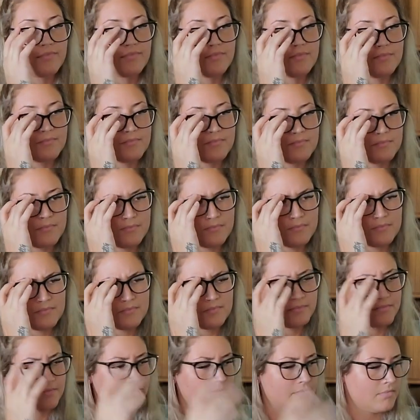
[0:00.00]

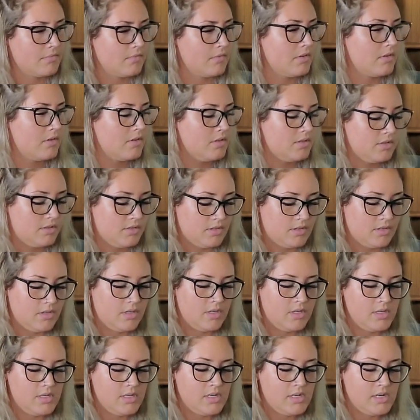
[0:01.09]

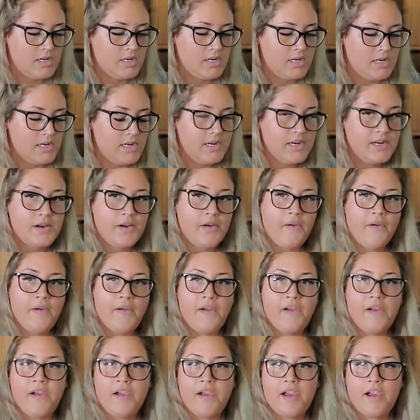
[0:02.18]

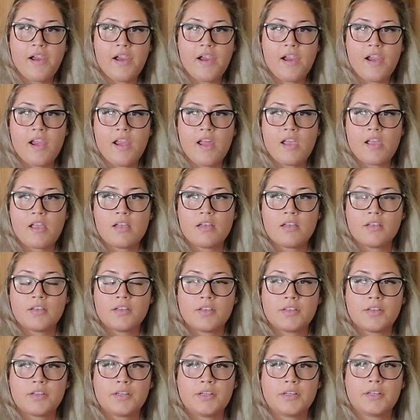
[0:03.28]

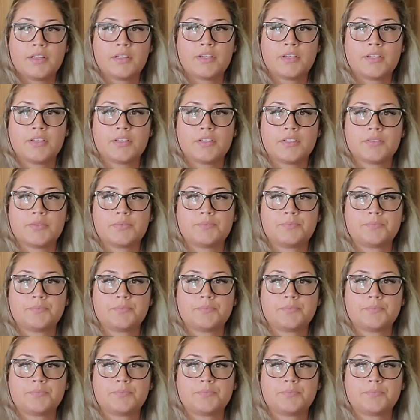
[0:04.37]
This person isn't speaking.